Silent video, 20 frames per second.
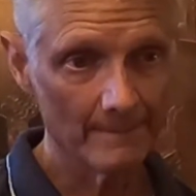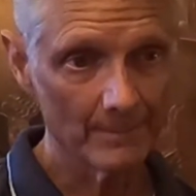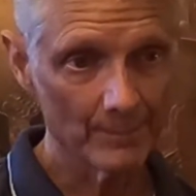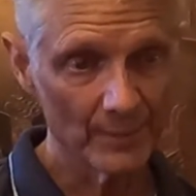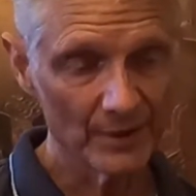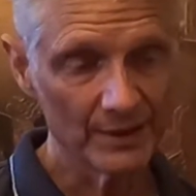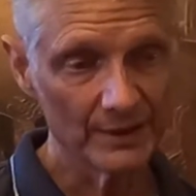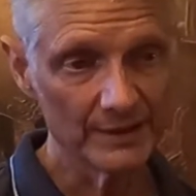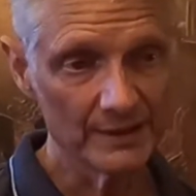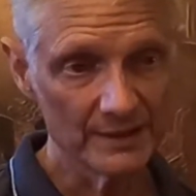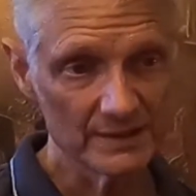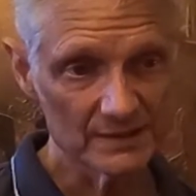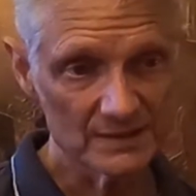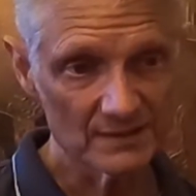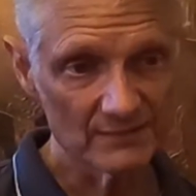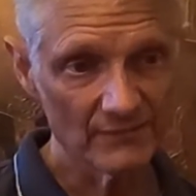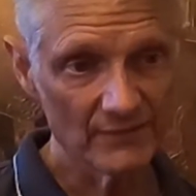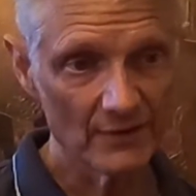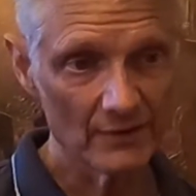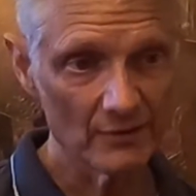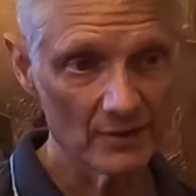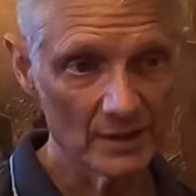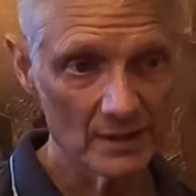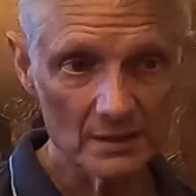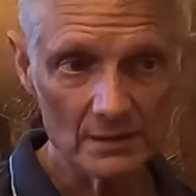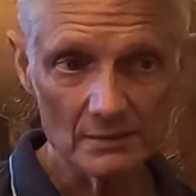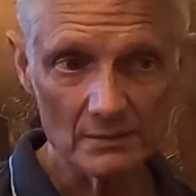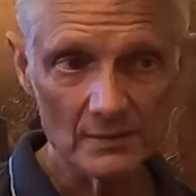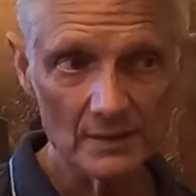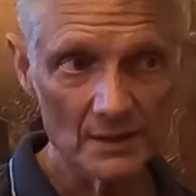But it is a
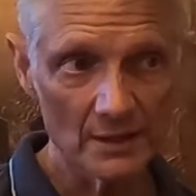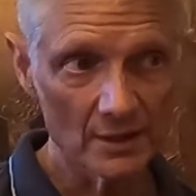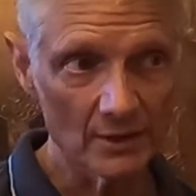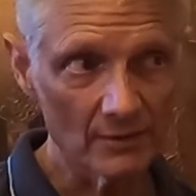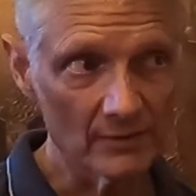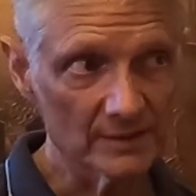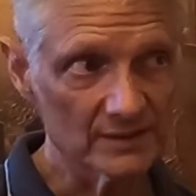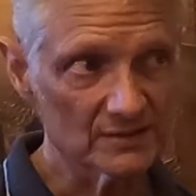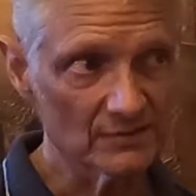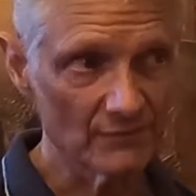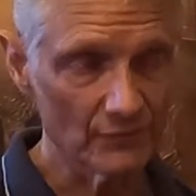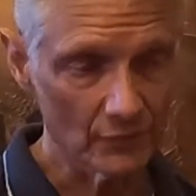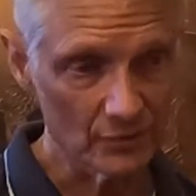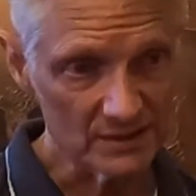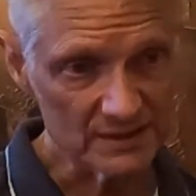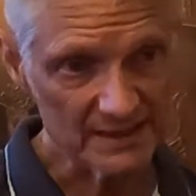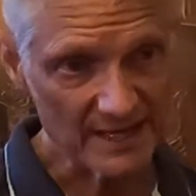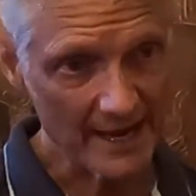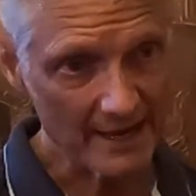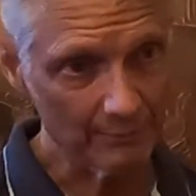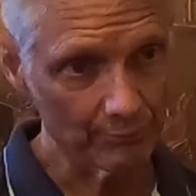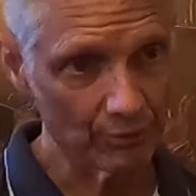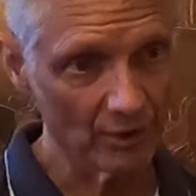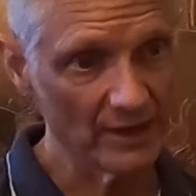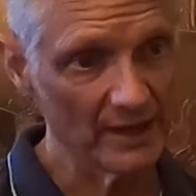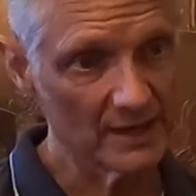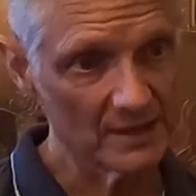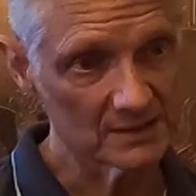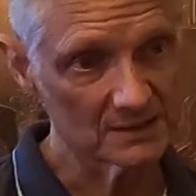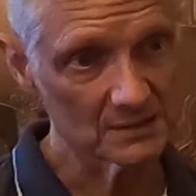very, it's a very sad
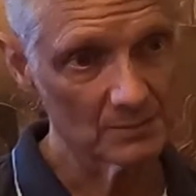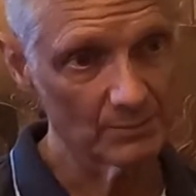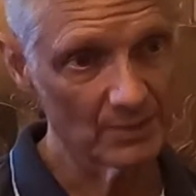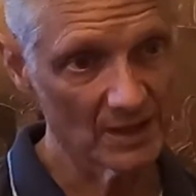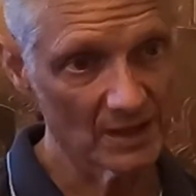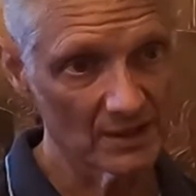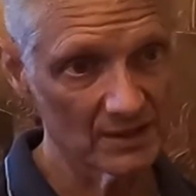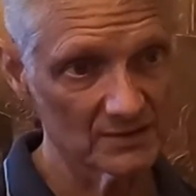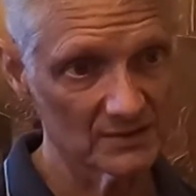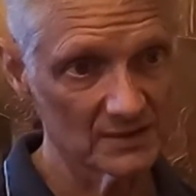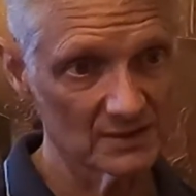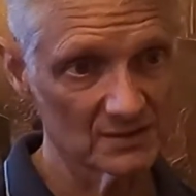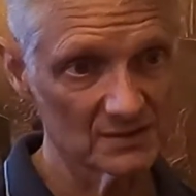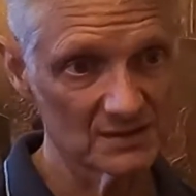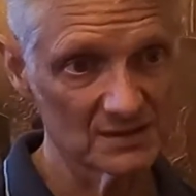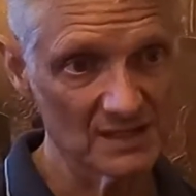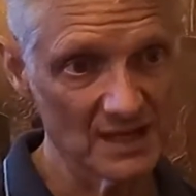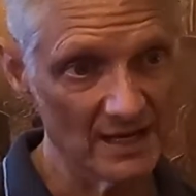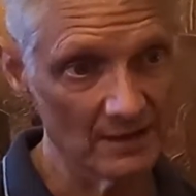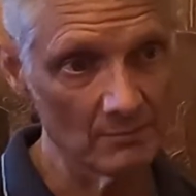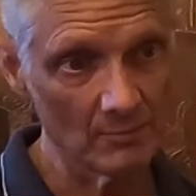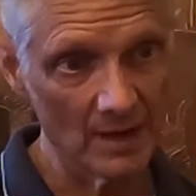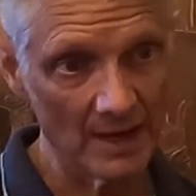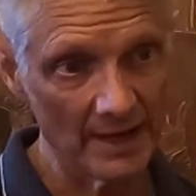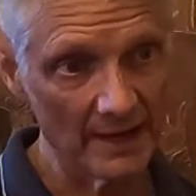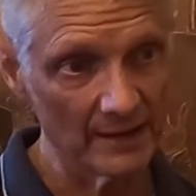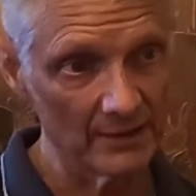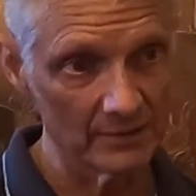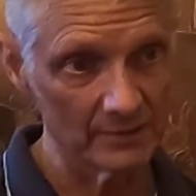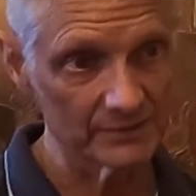place because it's 10
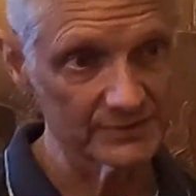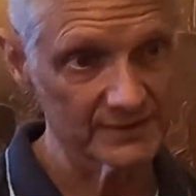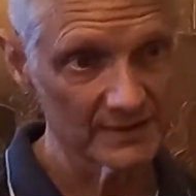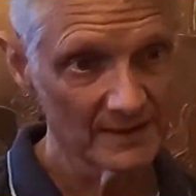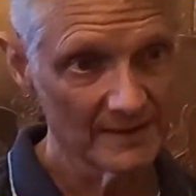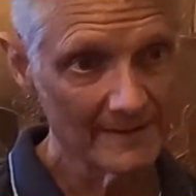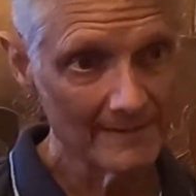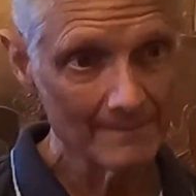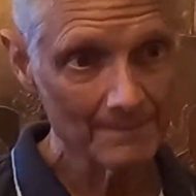miles